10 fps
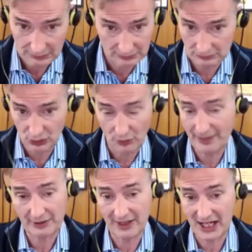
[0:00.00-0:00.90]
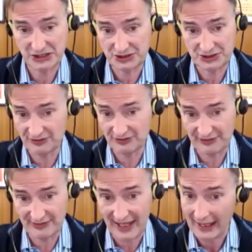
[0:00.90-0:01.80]
no better adjective
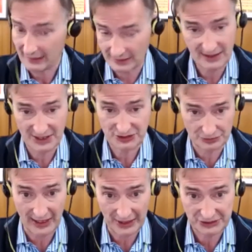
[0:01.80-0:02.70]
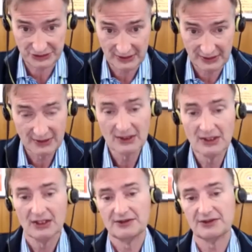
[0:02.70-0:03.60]
than that, it has crashed,
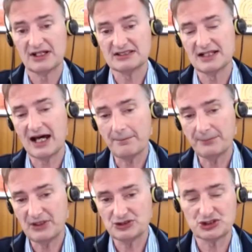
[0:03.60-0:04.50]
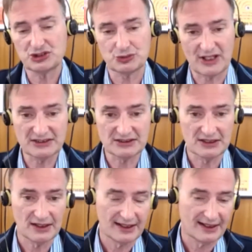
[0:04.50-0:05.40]
there has not been stress
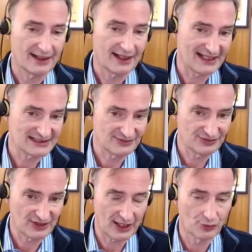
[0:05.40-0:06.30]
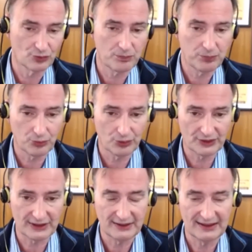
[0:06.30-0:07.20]
as of yet
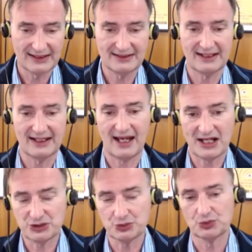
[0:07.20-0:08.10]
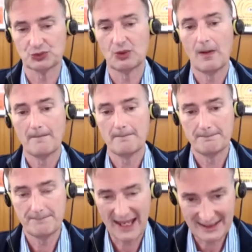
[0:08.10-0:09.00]
reported in the actual
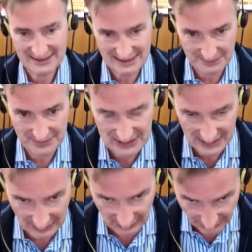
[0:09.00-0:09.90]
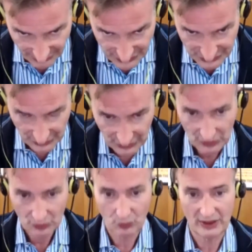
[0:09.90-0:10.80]
banks themselves,
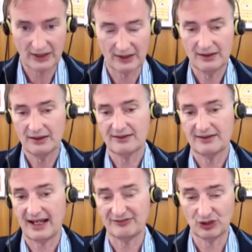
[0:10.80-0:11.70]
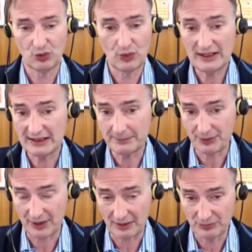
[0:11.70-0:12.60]
where they have liquidity
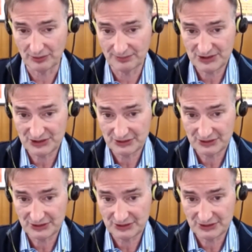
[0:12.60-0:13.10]
problems